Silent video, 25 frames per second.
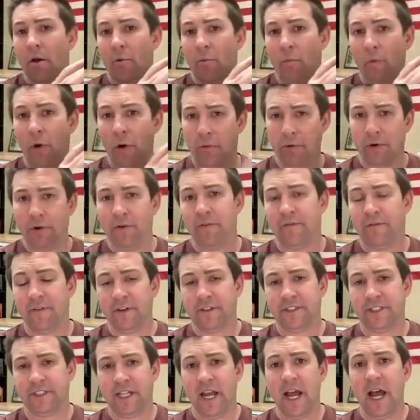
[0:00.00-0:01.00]
What we're doing
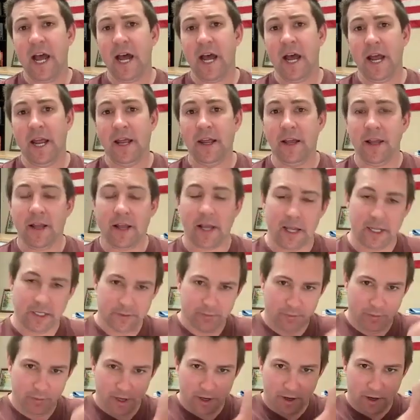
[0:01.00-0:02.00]
for CI
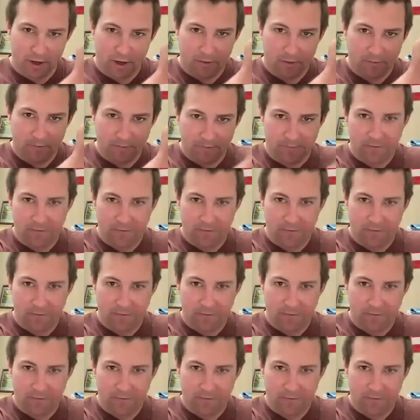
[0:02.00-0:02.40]
is we are,